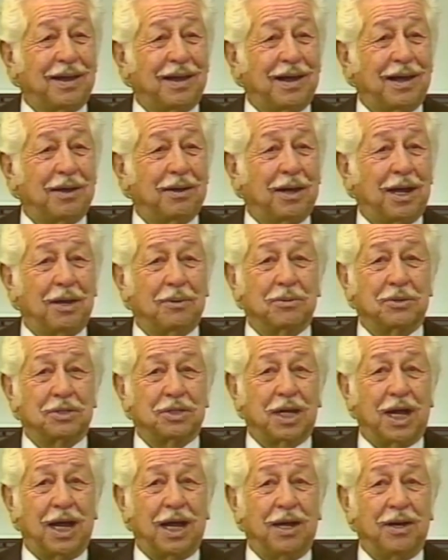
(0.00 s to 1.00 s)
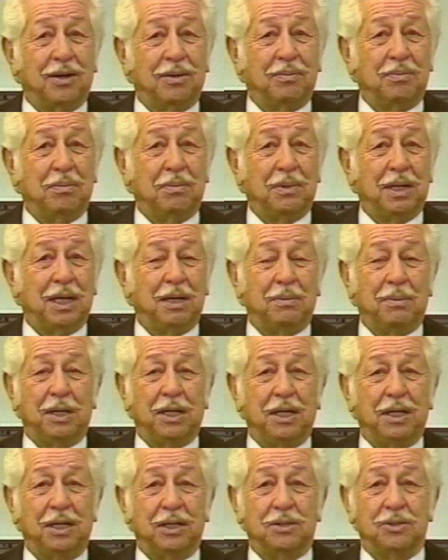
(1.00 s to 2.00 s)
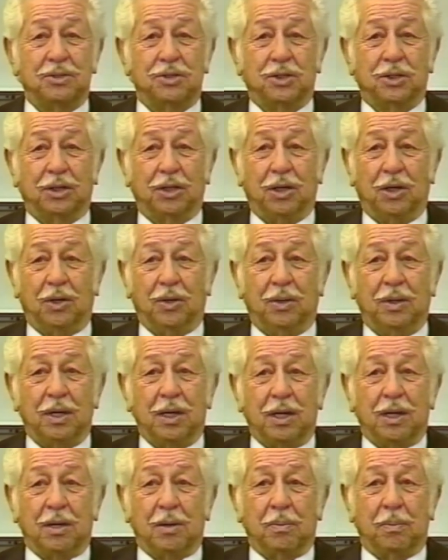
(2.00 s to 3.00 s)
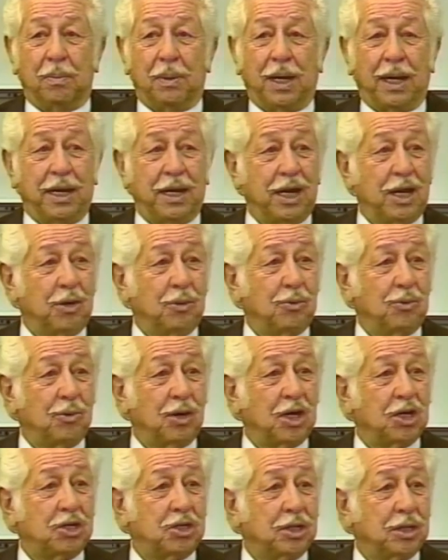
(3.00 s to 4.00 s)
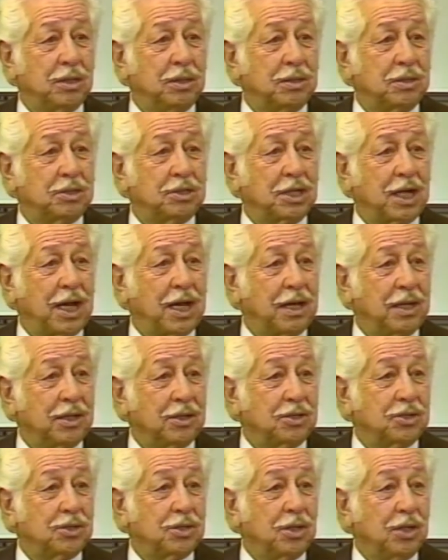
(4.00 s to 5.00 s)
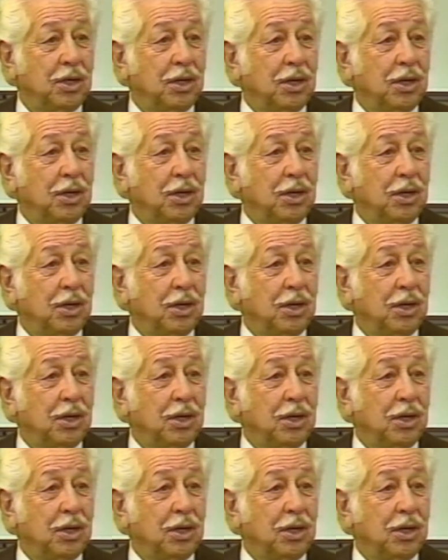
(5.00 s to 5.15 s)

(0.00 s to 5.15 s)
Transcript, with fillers: I, I was hired many, many years ago by a Russian scientist.